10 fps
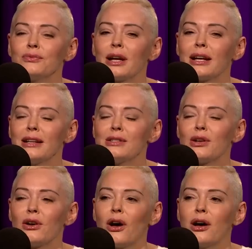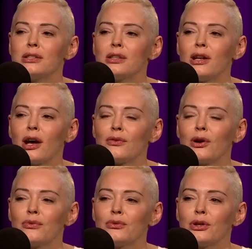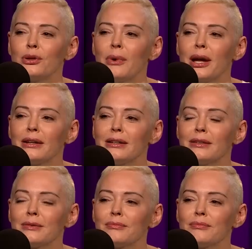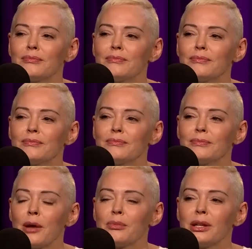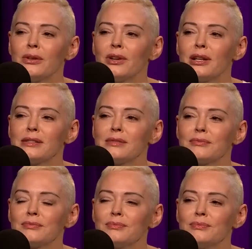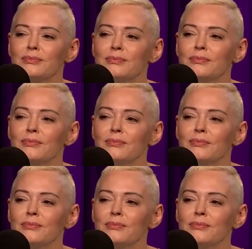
against all odds, a lot of hope for humanity. I believe in us. So is